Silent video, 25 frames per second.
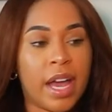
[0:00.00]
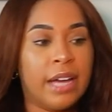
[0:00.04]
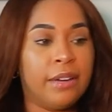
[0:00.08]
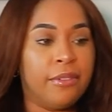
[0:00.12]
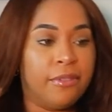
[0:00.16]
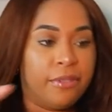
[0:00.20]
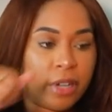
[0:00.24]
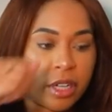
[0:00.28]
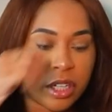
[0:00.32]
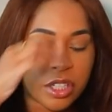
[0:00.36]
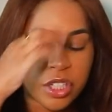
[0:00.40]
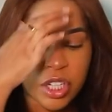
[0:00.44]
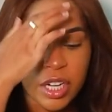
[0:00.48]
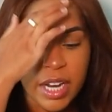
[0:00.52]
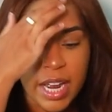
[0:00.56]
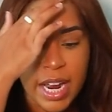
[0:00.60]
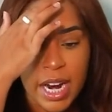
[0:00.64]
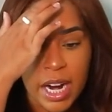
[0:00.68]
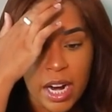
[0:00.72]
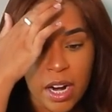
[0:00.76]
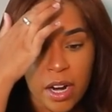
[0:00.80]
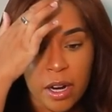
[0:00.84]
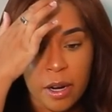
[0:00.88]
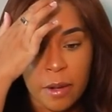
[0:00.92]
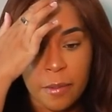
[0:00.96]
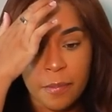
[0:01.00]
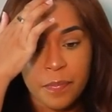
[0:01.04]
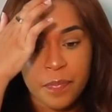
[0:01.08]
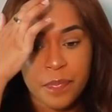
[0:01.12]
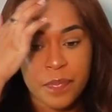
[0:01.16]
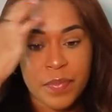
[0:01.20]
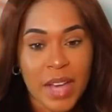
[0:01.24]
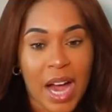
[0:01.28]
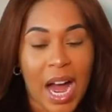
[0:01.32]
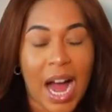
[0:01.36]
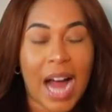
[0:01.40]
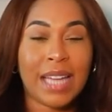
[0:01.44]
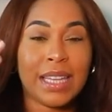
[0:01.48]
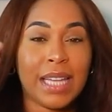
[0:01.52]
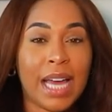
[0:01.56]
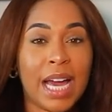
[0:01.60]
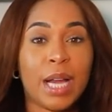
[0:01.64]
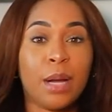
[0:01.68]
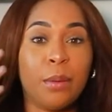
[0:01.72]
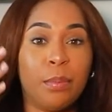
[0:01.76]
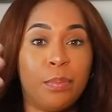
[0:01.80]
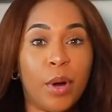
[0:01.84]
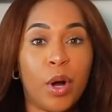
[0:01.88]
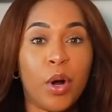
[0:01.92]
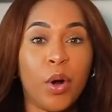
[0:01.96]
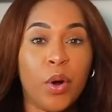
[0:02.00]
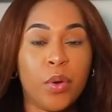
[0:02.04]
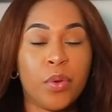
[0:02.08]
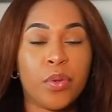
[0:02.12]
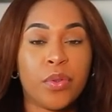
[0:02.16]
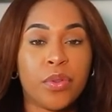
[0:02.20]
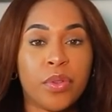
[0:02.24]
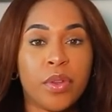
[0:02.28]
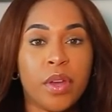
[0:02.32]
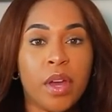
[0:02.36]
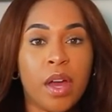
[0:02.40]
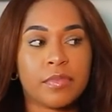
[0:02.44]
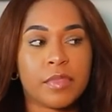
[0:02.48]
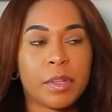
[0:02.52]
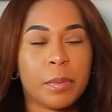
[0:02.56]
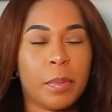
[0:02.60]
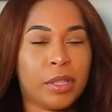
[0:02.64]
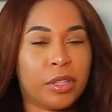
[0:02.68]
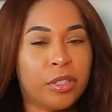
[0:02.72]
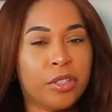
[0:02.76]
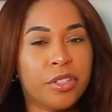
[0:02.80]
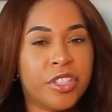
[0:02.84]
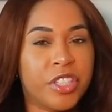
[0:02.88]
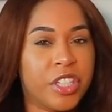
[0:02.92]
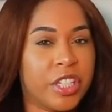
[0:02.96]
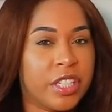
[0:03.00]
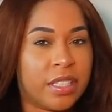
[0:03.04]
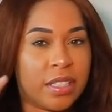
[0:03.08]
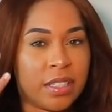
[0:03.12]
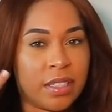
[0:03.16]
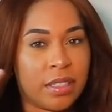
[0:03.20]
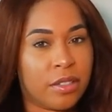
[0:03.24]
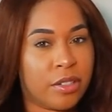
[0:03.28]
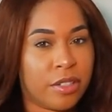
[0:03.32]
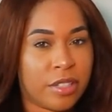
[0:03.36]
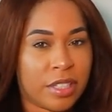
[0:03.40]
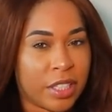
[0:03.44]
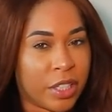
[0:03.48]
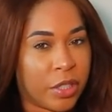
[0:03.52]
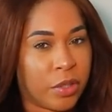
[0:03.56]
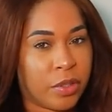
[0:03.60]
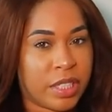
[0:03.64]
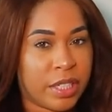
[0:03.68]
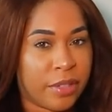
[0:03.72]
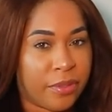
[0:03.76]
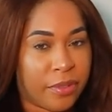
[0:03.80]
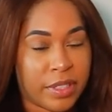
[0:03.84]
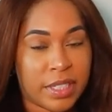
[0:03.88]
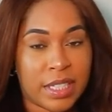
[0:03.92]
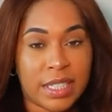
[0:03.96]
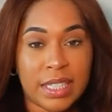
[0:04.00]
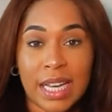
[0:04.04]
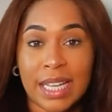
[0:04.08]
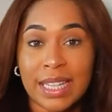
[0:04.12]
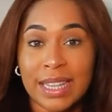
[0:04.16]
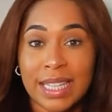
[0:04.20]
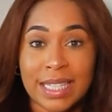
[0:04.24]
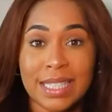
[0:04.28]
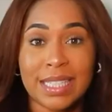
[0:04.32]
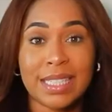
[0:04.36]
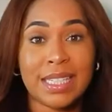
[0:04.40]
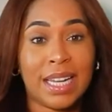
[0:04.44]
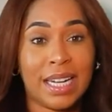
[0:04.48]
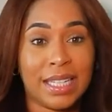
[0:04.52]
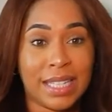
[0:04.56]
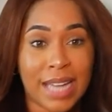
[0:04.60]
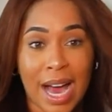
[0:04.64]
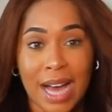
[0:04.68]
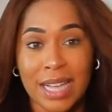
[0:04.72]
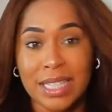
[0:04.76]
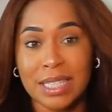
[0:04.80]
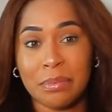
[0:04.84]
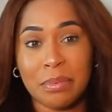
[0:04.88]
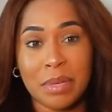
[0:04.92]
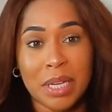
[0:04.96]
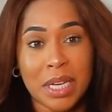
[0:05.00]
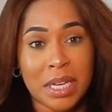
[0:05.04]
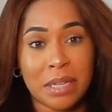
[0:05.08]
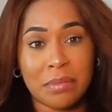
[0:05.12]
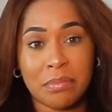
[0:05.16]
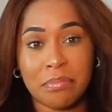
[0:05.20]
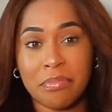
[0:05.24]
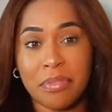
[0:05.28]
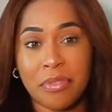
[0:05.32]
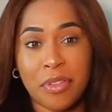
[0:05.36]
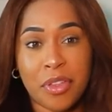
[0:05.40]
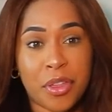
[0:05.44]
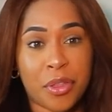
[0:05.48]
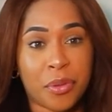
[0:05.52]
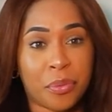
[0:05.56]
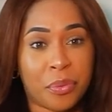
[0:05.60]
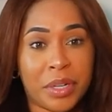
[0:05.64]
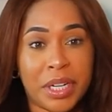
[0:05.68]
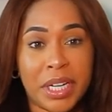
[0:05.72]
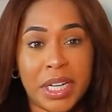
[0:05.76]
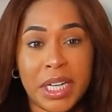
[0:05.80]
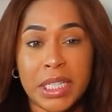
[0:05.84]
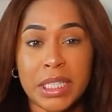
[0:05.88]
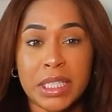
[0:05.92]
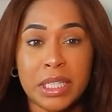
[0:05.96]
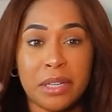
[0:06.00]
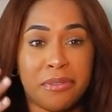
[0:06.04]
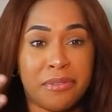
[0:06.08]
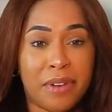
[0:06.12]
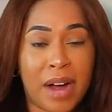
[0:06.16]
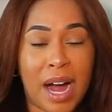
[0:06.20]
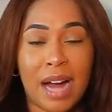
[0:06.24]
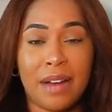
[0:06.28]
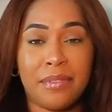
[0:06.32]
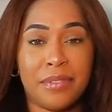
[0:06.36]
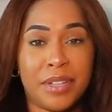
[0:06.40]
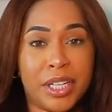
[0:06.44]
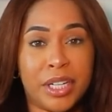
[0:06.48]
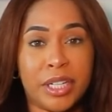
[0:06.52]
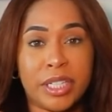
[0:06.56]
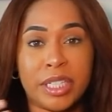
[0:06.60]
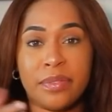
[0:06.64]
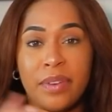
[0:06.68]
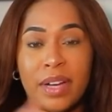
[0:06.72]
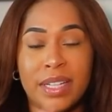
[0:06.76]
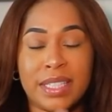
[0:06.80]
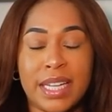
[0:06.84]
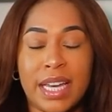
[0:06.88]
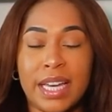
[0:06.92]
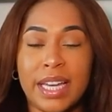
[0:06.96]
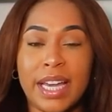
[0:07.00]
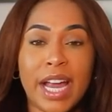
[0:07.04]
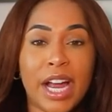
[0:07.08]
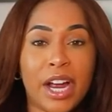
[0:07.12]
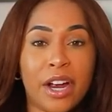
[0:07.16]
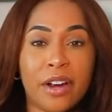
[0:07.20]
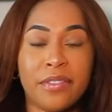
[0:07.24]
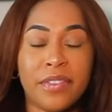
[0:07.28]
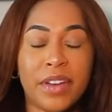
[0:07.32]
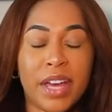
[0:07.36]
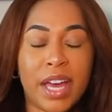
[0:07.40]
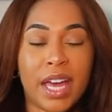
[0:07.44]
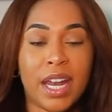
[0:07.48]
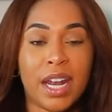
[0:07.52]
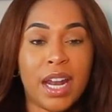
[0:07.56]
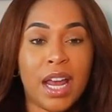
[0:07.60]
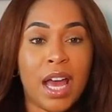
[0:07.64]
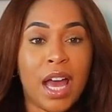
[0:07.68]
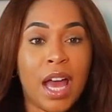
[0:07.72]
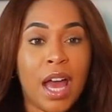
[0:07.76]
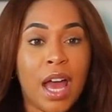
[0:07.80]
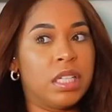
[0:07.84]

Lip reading: and virgin hair. I like both, but there's little differences. Like, this is gonna last me 3 to 5 years if I take care of it.